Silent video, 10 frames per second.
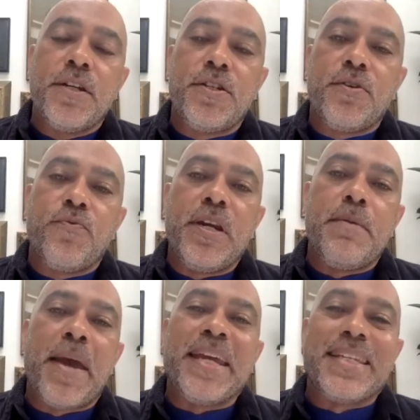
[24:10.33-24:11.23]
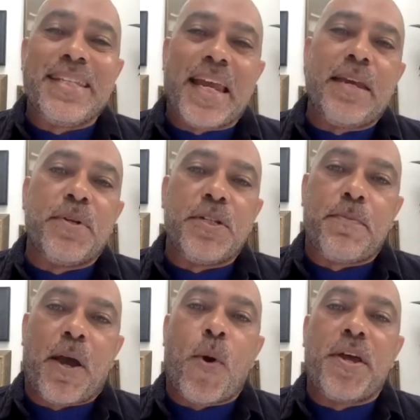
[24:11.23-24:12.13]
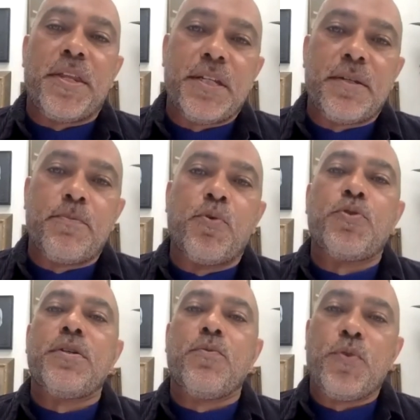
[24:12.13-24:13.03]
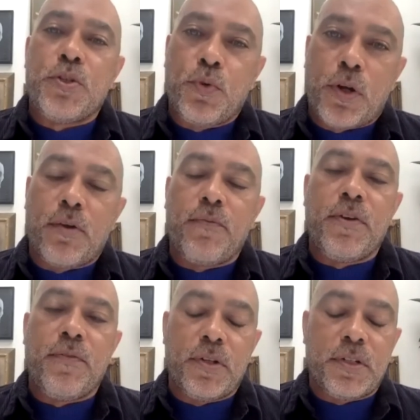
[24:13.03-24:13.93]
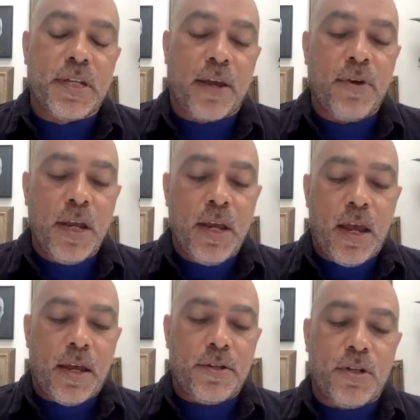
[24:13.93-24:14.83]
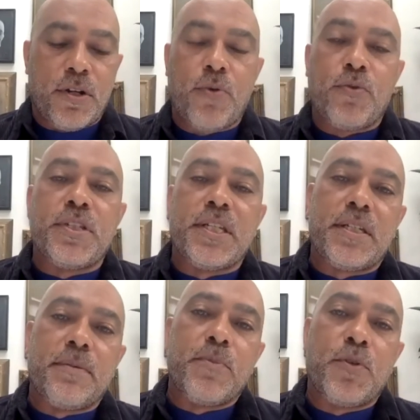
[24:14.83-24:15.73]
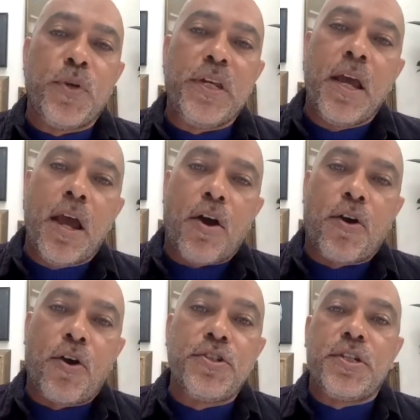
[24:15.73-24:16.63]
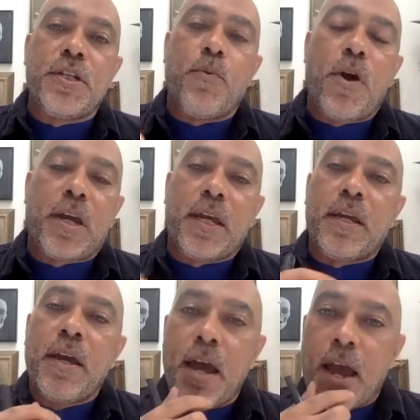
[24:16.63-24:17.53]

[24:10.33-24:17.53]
to really make the statement about why this is important, which will hopefully filter down to local systems. We are constantly working